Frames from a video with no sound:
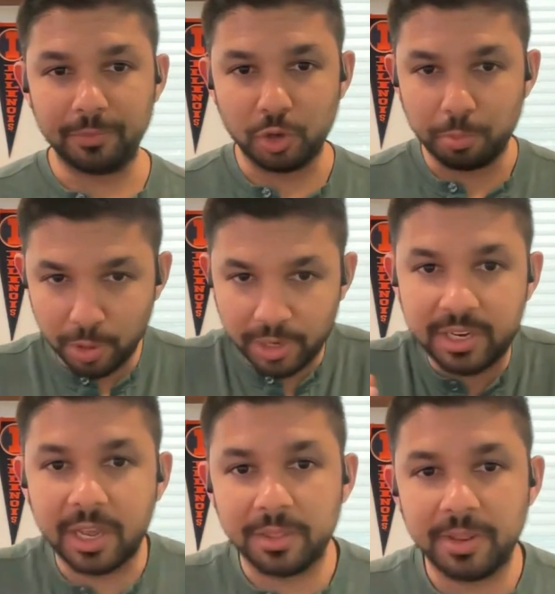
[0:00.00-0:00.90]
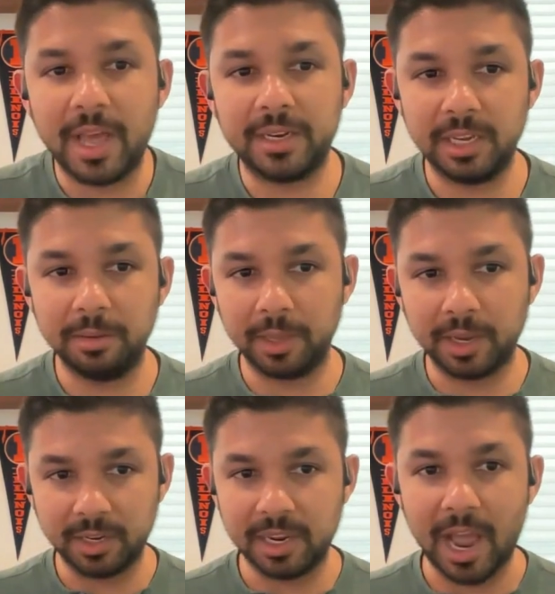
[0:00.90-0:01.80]
to putting together that team that
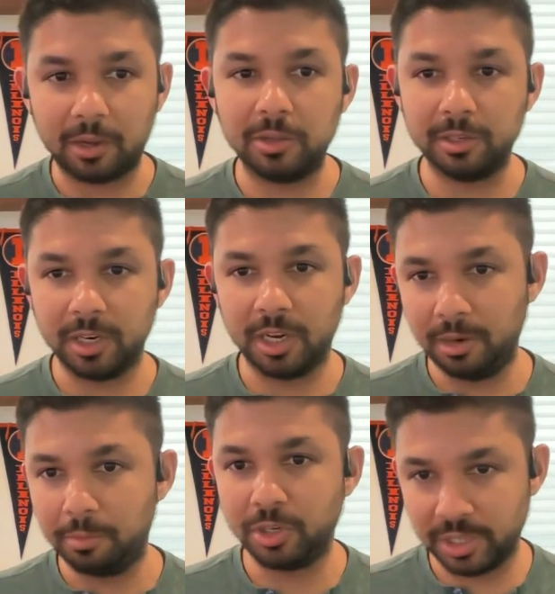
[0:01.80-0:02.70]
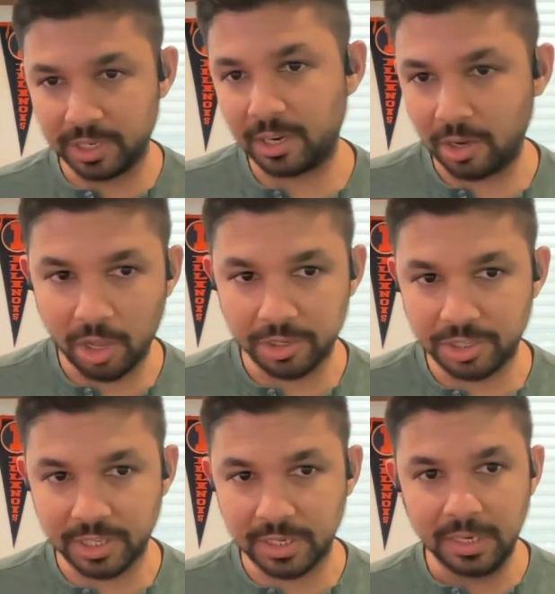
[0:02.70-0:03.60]
can tackle an emerging
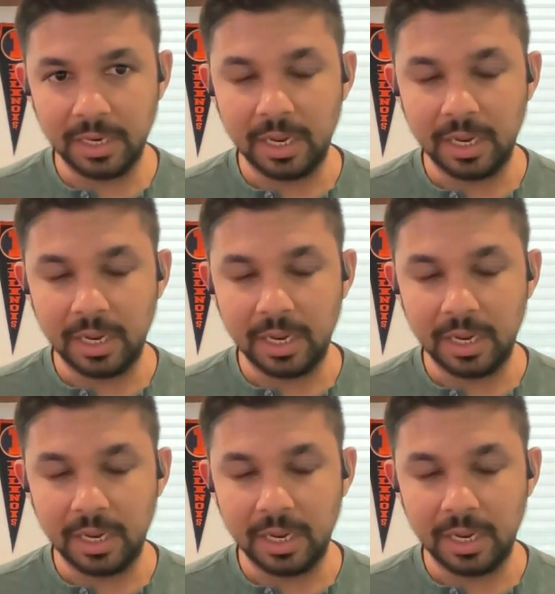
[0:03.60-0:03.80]
technology,